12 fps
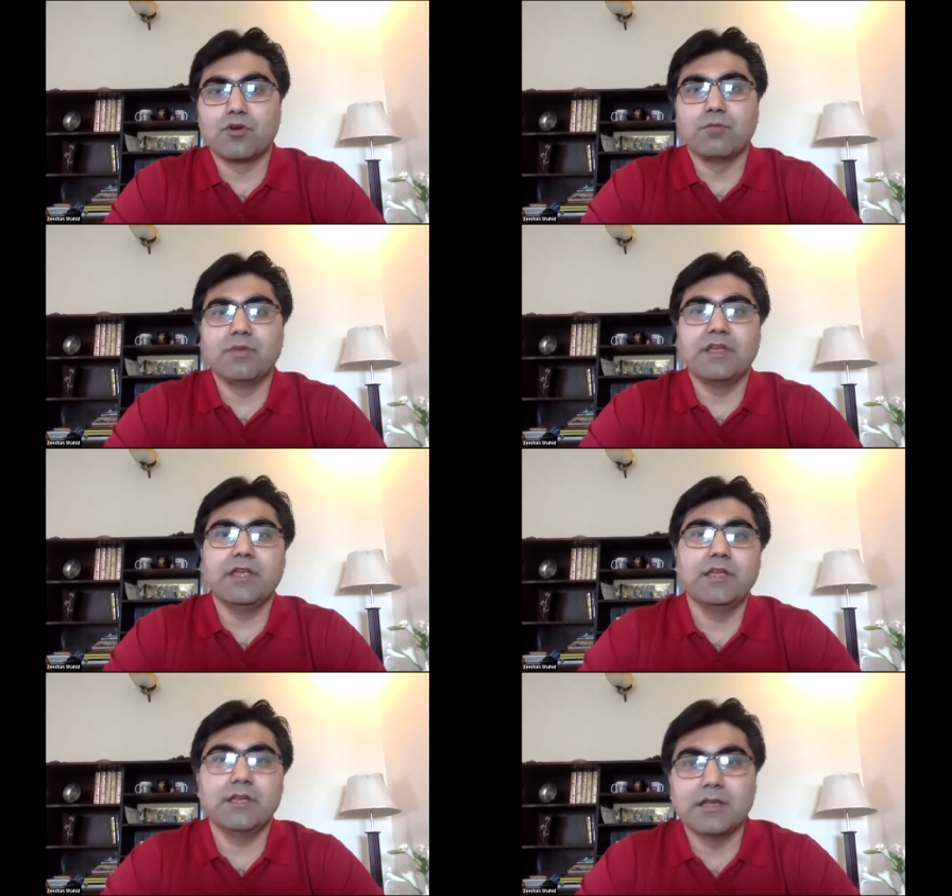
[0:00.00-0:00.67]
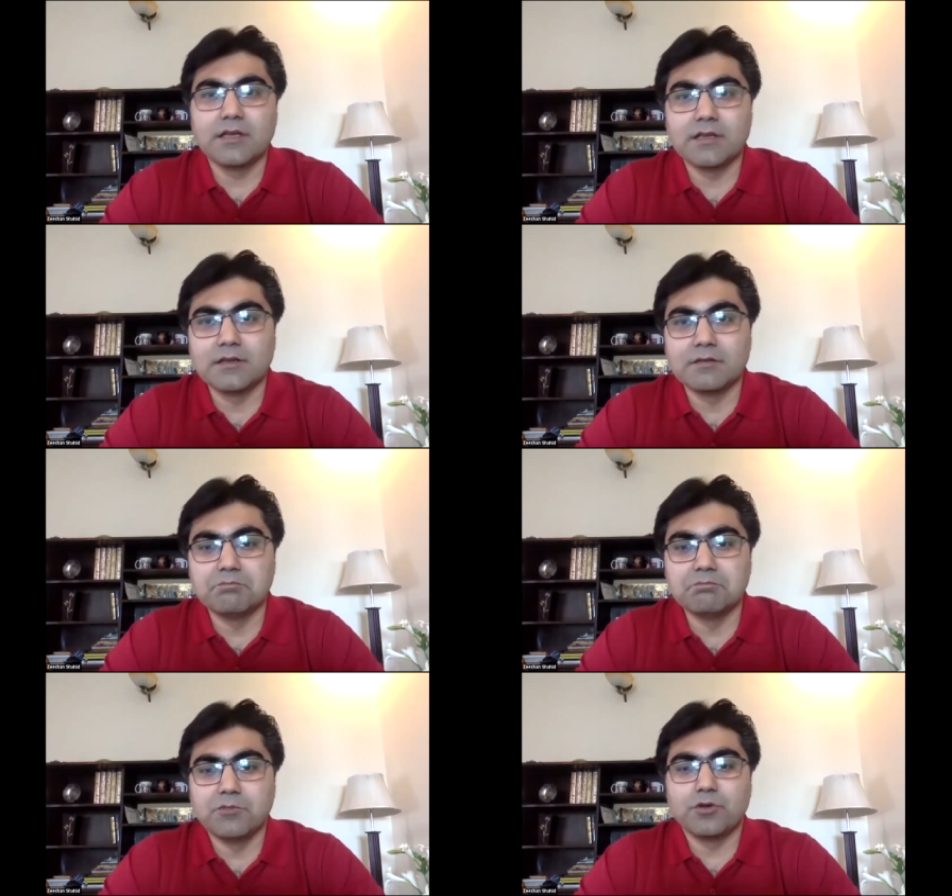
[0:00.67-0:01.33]
probably
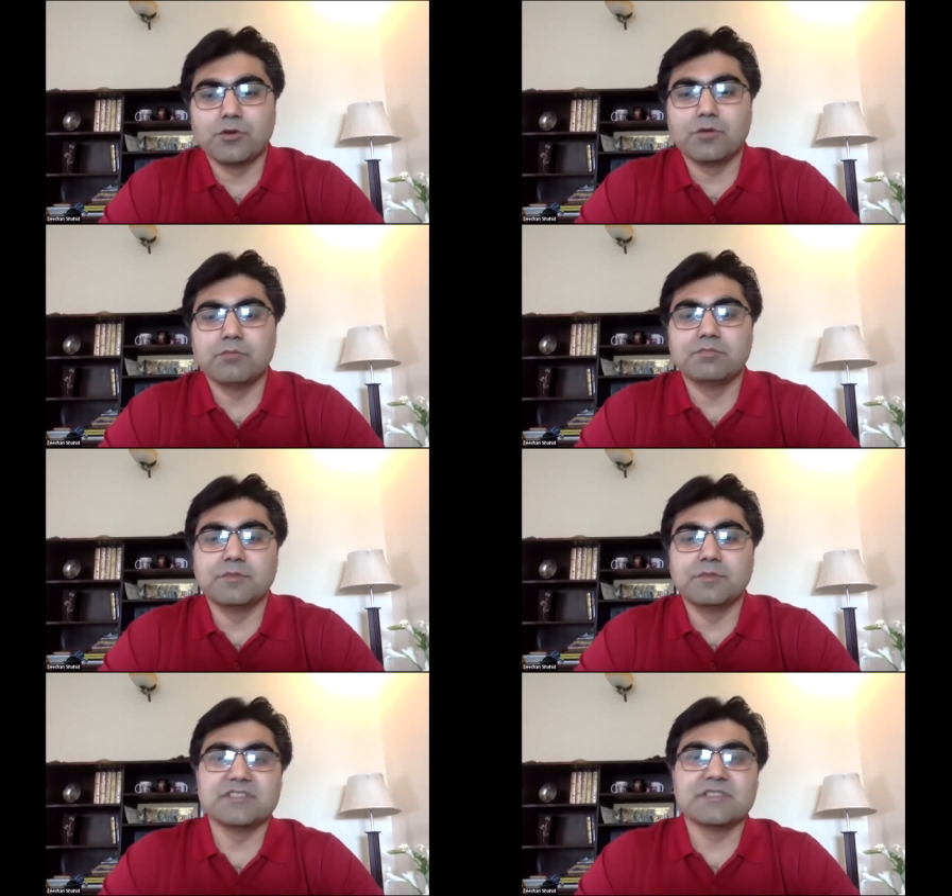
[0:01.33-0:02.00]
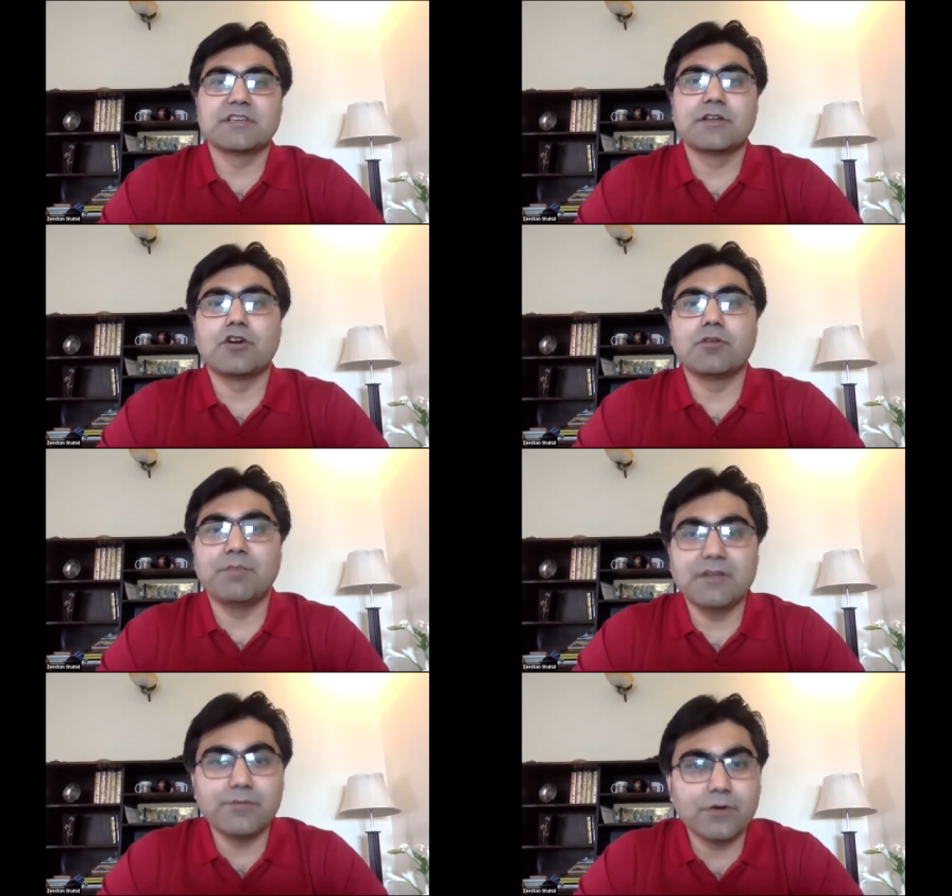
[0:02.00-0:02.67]
you know the business cannot
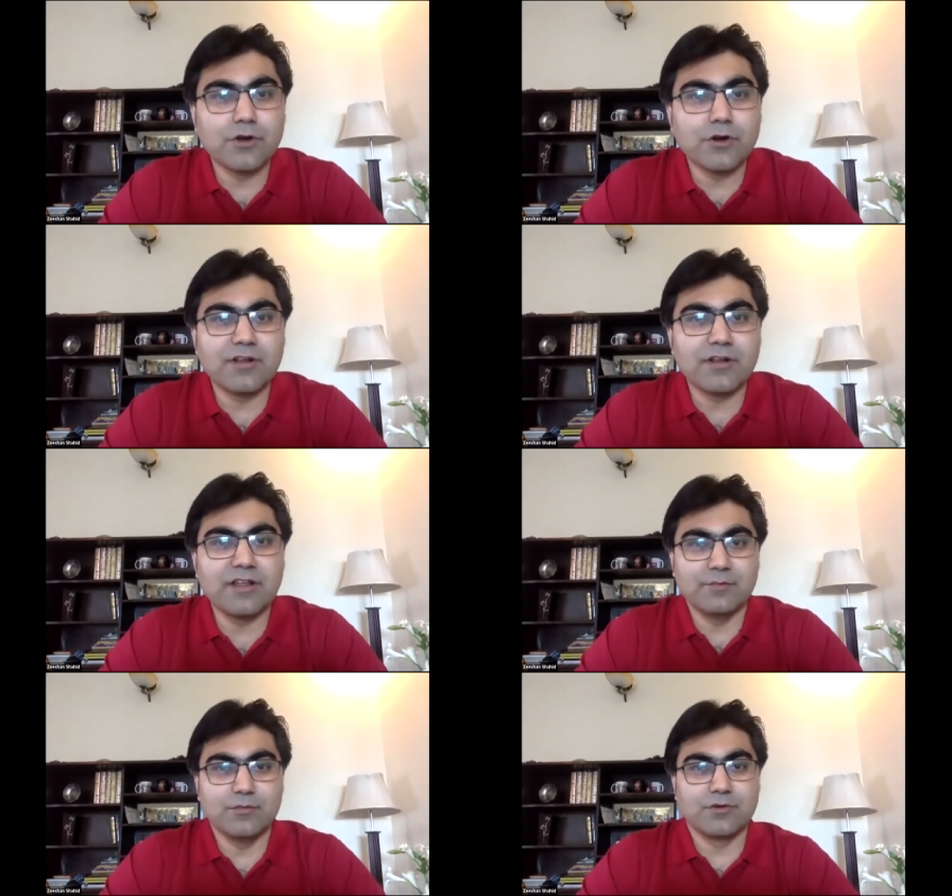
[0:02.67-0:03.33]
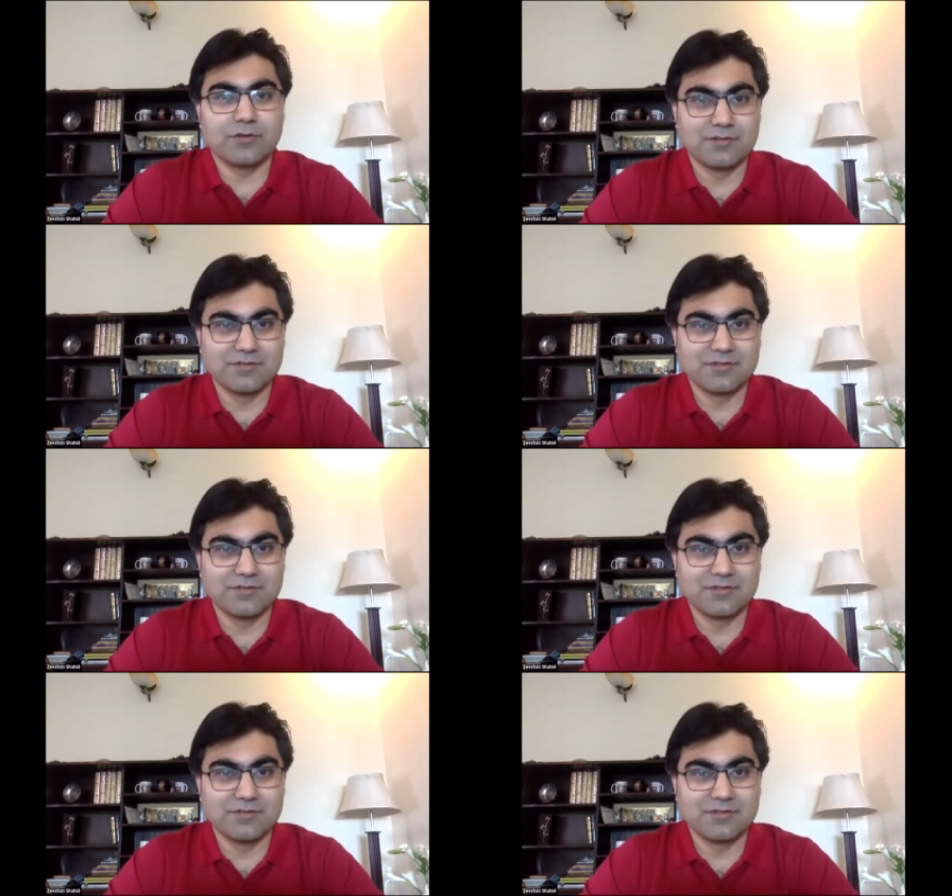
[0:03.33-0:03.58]
pay for the order anymore